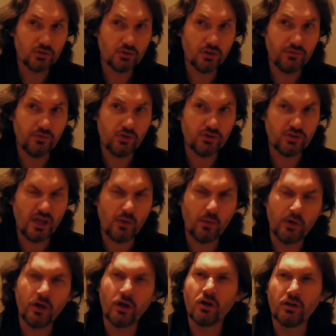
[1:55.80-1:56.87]
So if you say
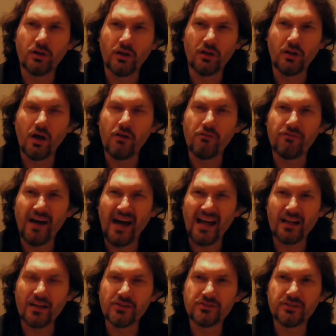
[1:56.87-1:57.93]
we're not going to allow
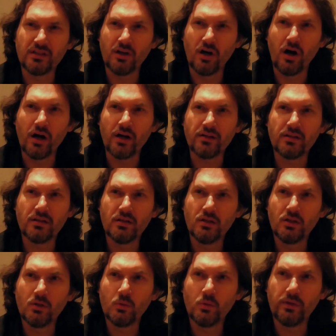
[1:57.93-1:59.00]
violence in art,
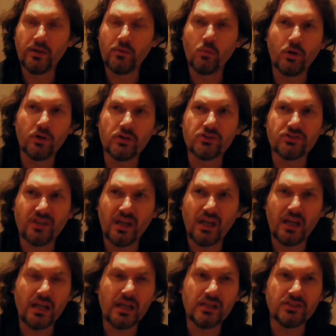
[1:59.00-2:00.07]
well then what you're saying
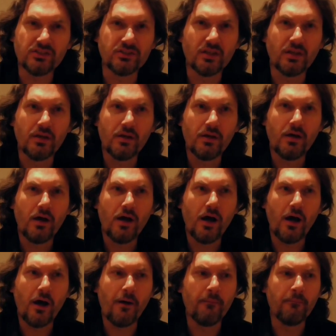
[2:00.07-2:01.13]
is
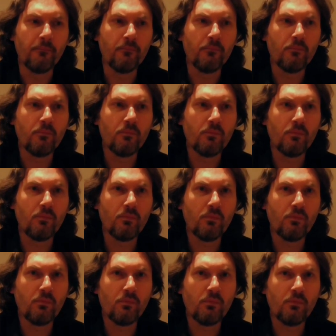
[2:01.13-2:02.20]
um,
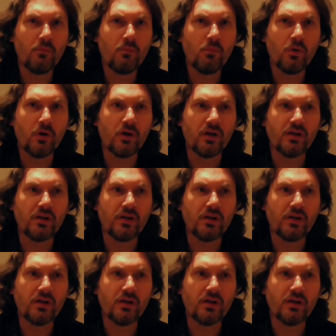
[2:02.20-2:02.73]
we're